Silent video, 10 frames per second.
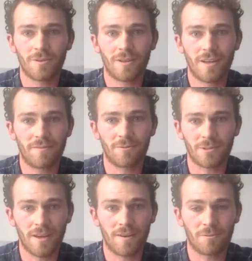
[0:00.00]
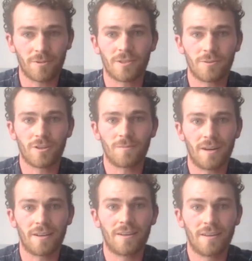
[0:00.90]
Everyone wants to talk about
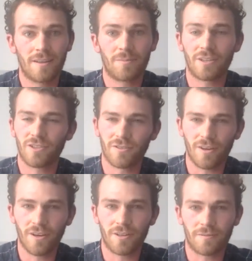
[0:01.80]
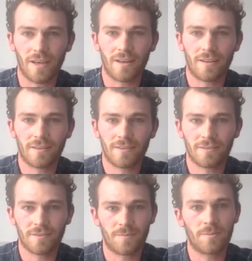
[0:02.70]
it, but it's just not heard of yet.
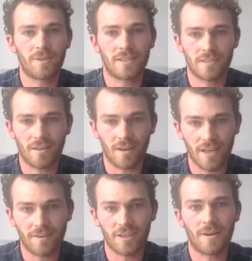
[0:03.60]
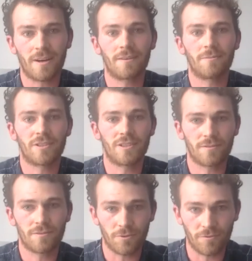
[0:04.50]
So people need to start hearing about it, which
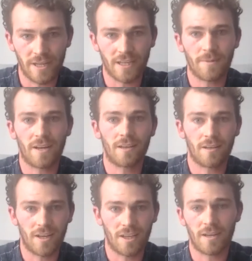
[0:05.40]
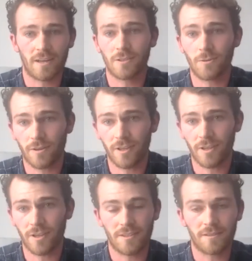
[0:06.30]
is through reading about it, learning about it, talking
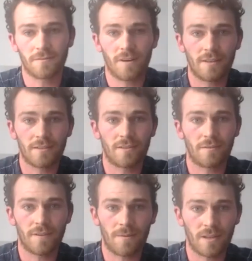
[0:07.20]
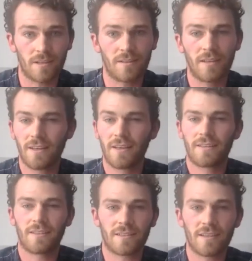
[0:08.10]
about it to your friends and your family, and
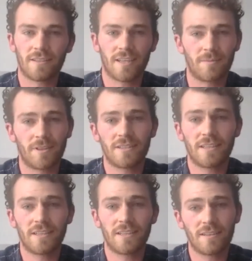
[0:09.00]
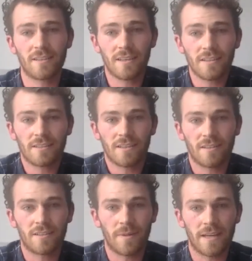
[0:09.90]
discussing it, because it is still a
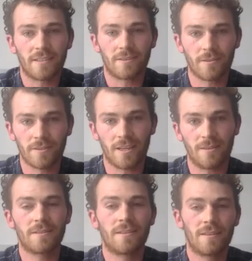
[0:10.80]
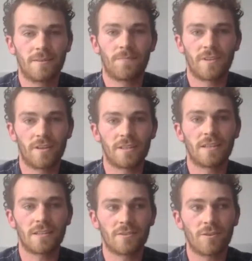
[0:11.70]
debated concept. You know,
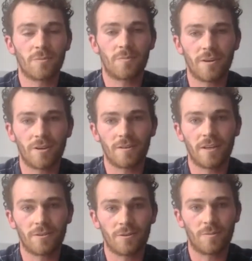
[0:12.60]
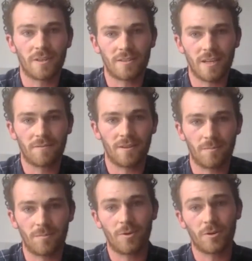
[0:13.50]
it's not the be all or end all, but it's definitely
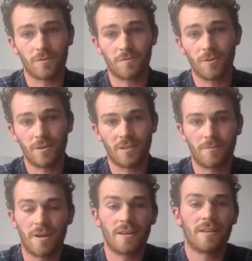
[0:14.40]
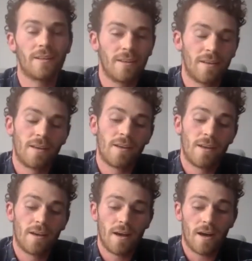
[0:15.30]
a push forward in a way.
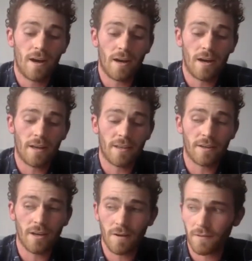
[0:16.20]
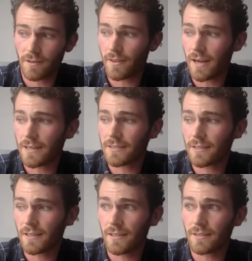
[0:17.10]
And then other than that,
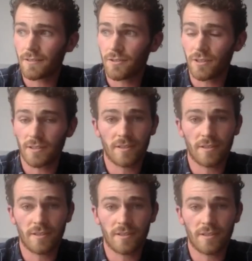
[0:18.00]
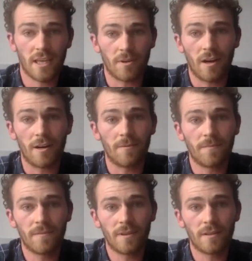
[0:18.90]
it is to just keep an eye out.
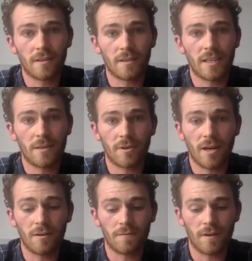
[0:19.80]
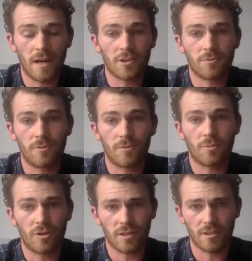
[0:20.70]
Keep an eye out for actual
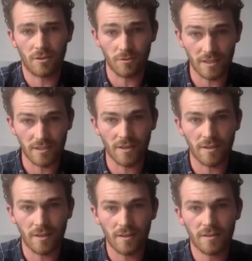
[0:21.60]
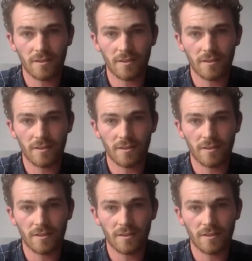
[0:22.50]
products that are already circular.